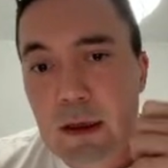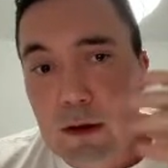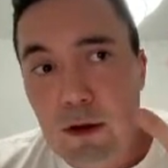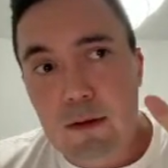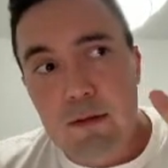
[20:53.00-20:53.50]

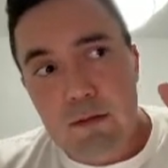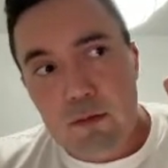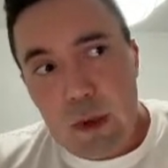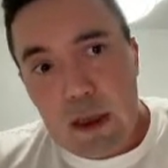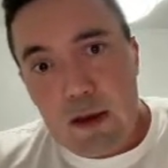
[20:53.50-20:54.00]

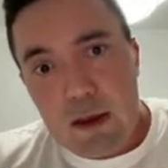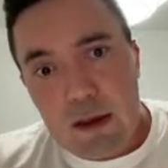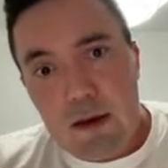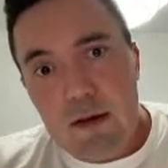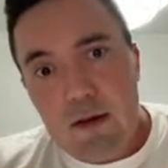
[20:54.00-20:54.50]
Well,
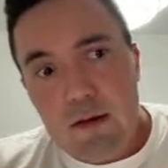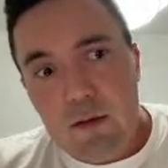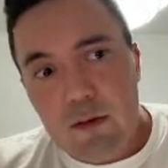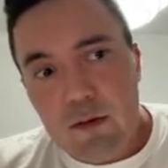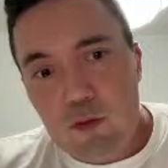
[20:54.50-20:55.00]

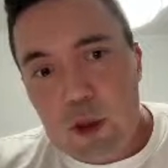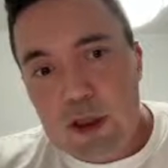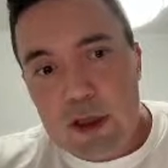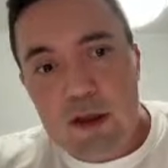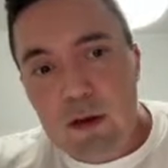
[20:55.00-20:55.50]
we
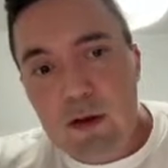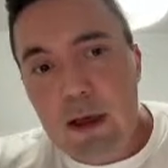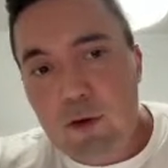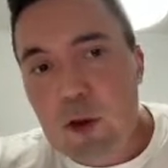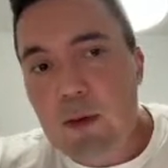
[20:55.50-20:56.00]
just
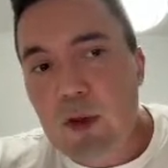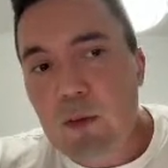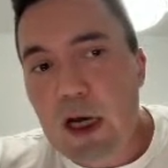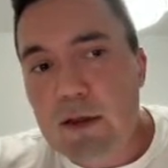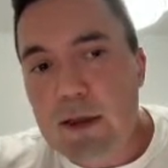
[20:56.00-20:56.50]
have to keep in
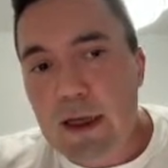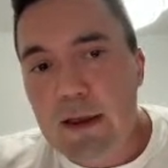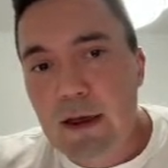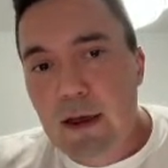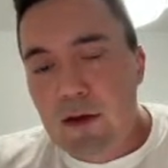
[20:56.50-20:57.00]
mind that
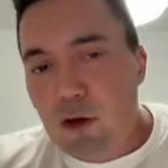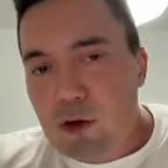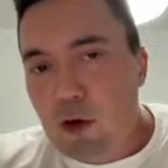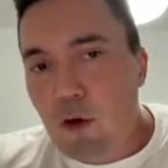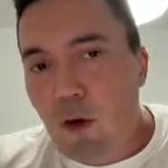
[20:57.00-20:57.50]

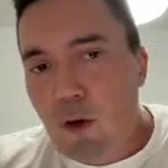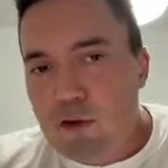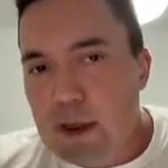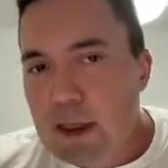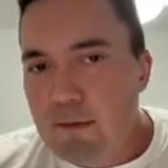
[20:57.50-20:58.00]
not all
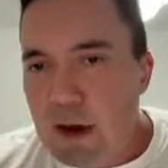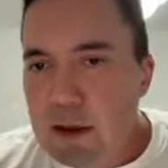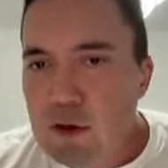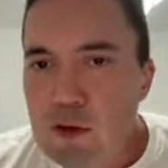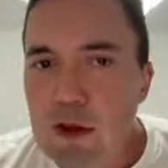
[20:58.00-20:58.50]
trading
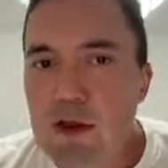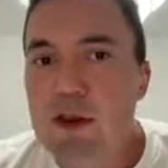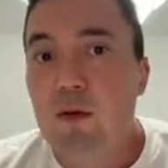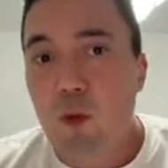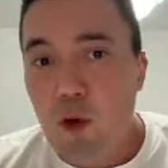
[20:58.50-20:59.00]
venues
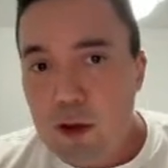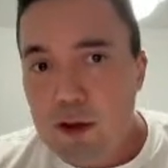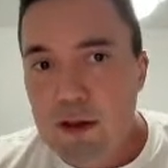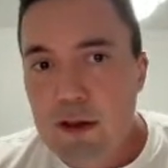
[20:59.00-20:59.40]
support